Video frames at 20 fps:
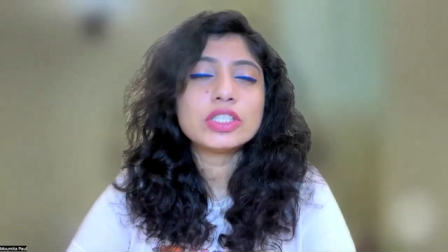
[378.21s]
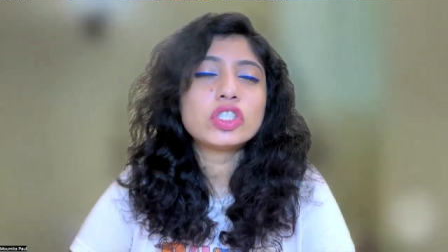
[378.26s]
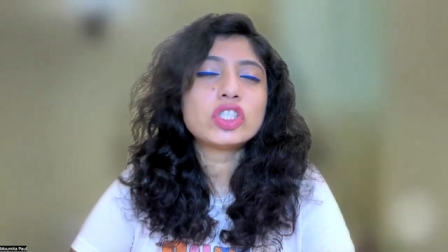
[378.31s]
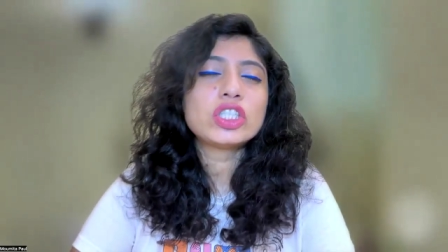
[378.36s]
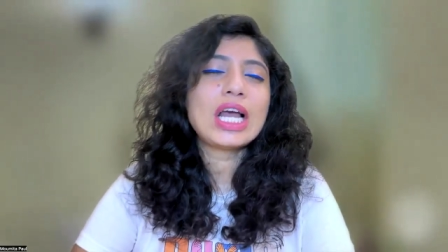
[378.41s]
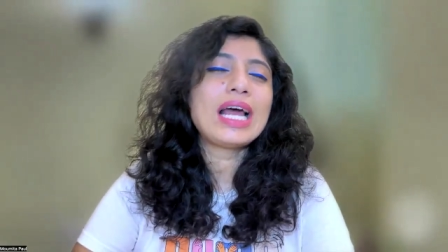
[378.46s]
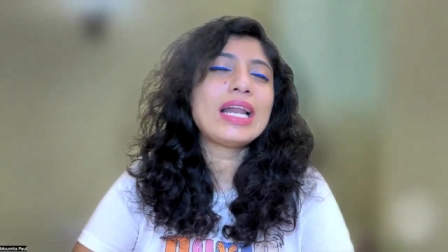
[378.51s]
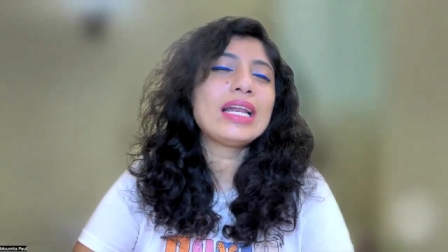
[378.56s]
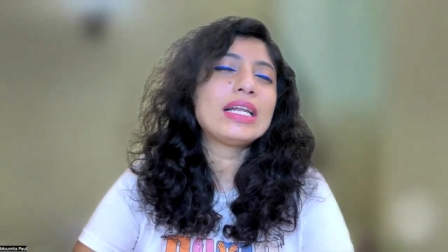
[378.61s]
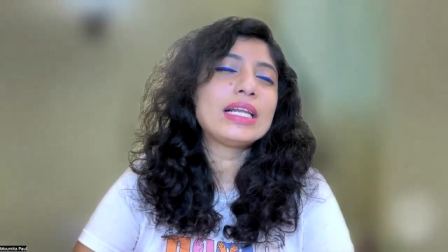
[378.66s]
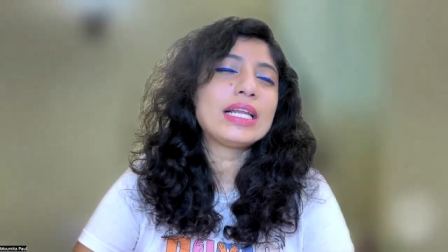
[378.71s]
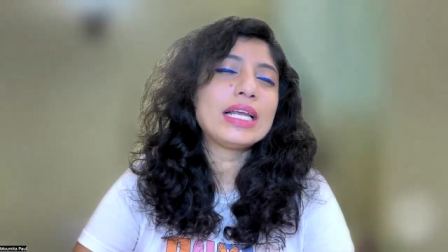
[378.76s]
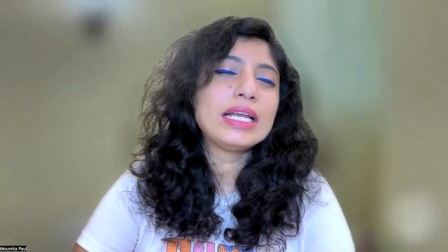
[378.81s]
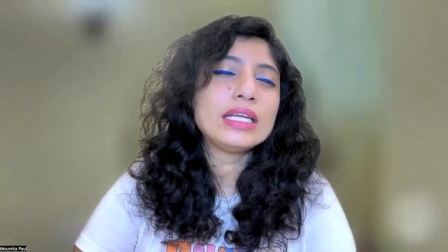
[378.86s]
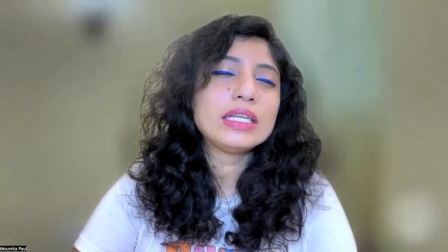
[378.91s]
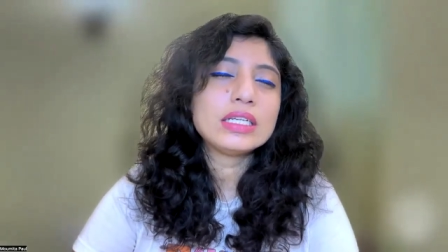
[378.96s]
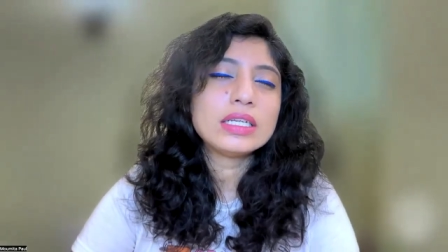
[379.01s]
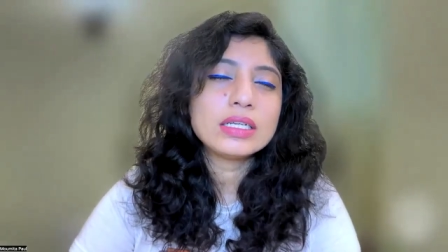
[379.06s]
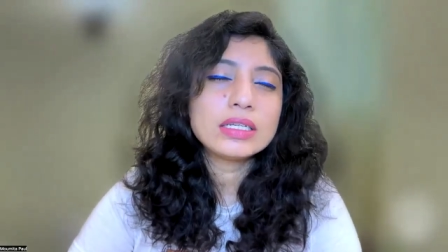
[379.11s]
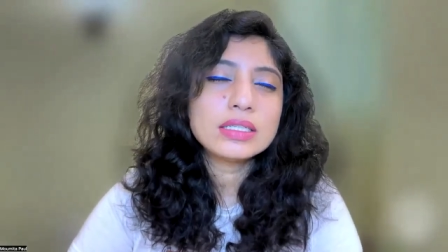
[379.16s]

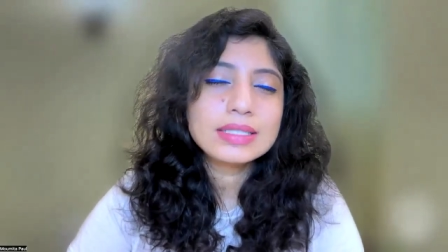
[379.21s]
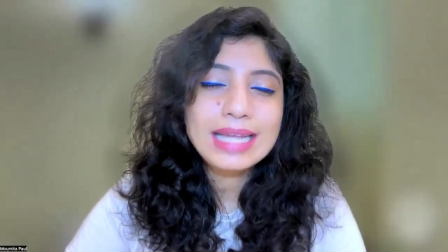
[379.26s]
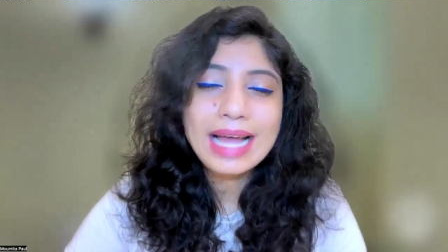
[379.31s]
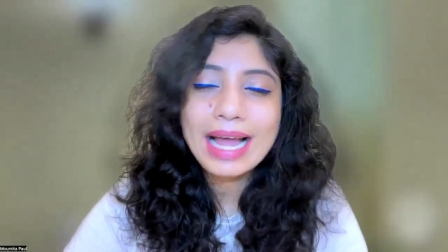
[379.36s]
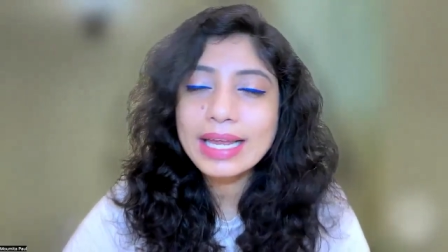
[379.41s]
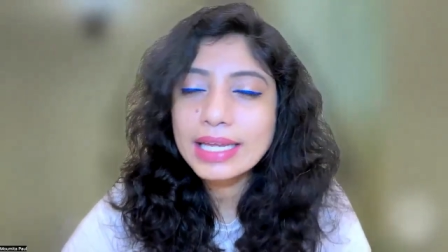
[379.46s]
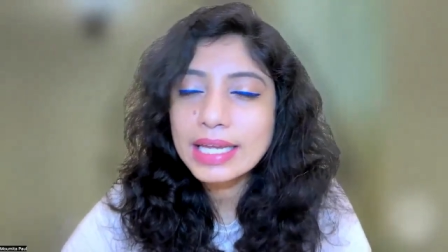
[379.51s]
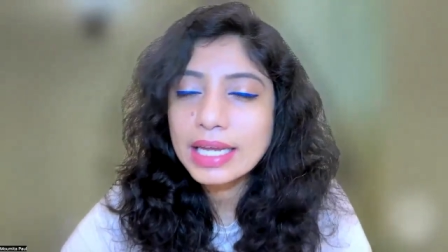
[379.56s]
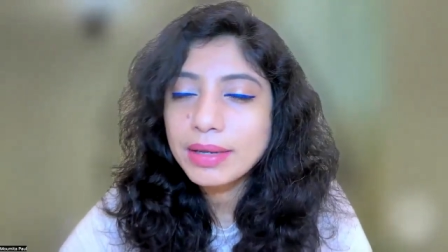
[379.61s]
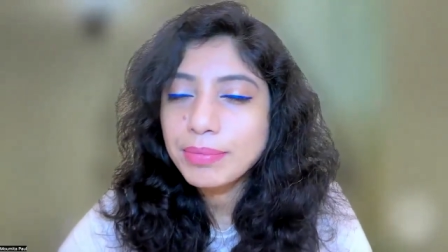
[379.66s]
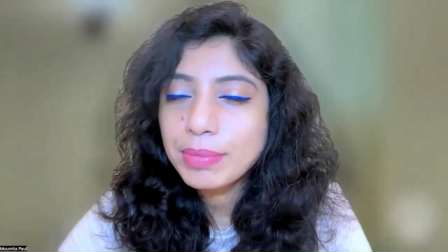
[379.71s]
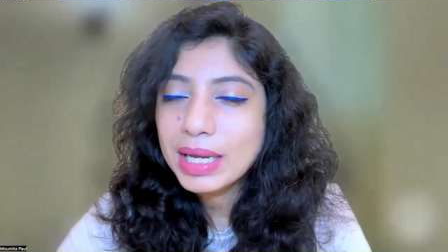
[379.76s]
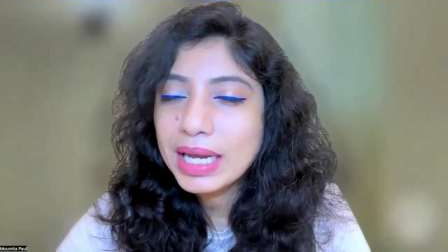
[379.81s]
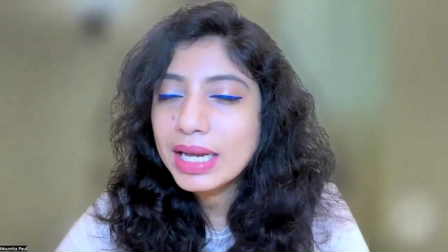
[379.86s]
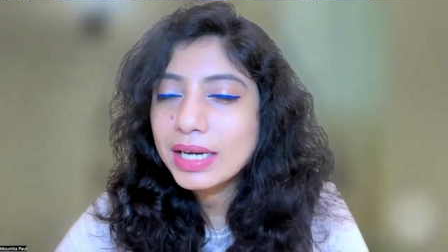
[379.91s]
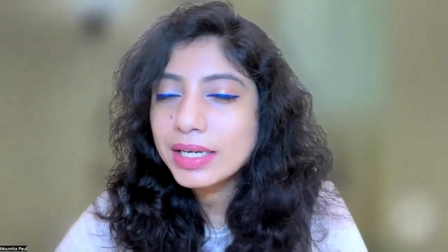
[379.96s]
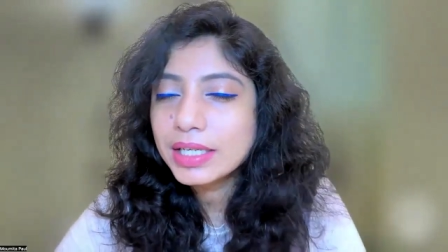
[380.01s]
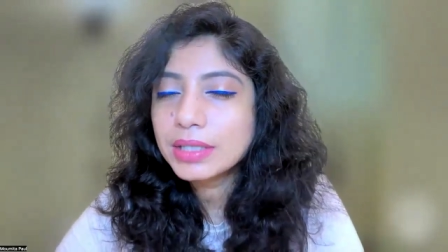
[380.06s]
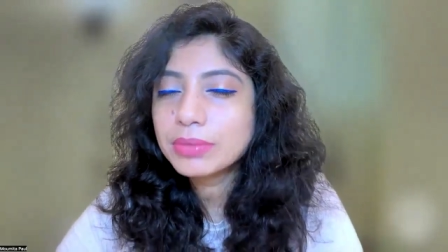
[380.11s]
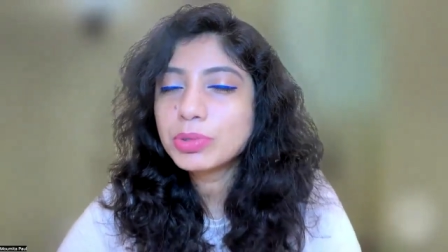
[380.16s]
channeling, psychic
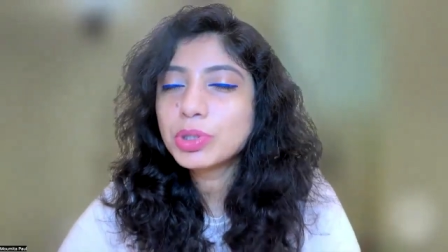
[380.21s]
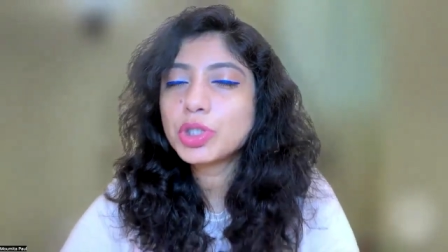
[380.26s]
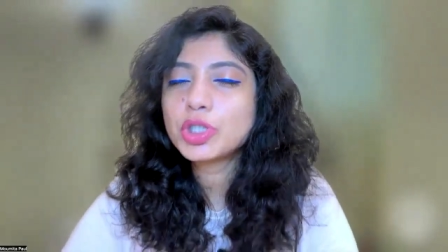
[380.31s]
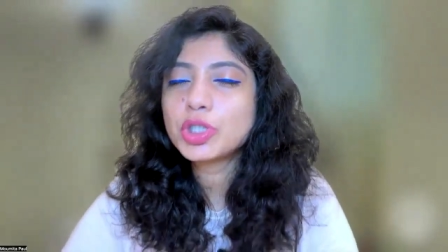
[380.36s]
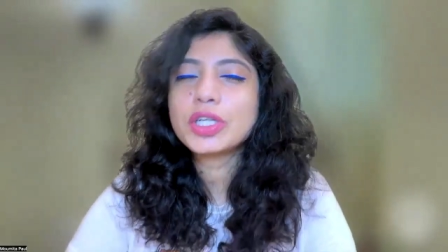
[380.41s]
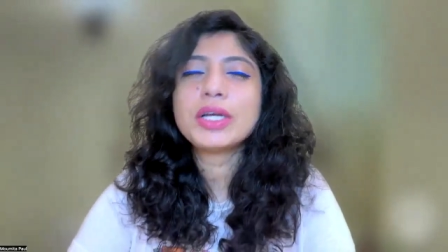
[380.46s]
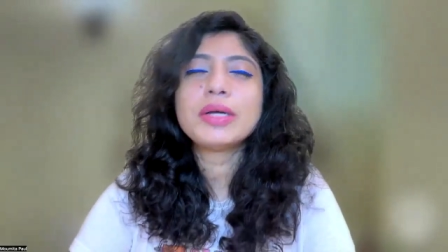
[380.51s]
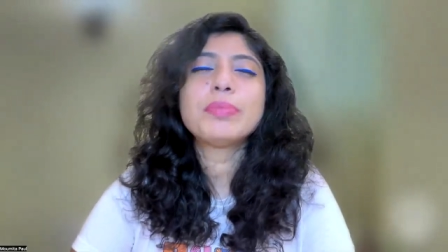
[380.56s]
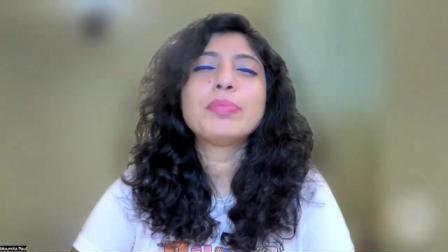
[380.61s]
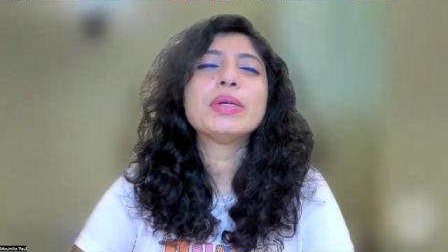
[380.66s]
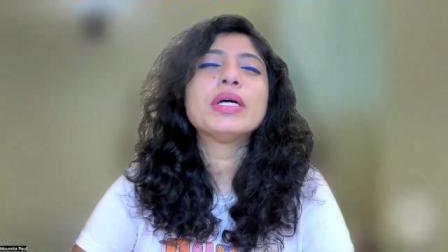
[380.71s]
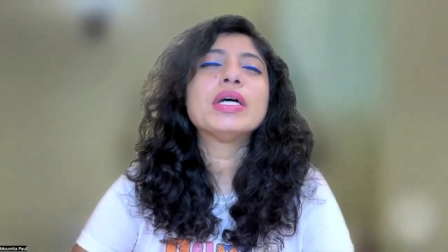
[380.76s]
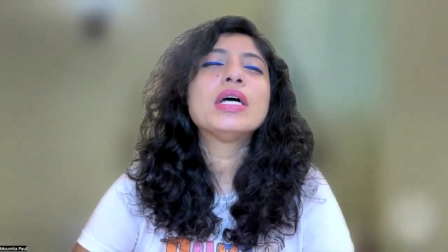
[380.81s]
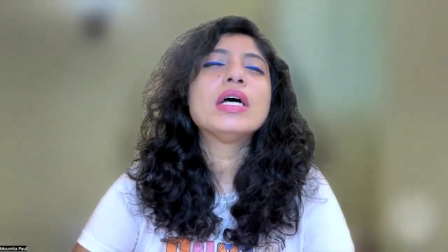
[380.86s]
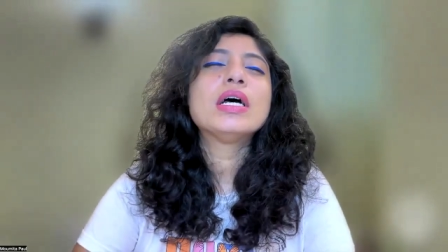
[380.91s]
mediumship,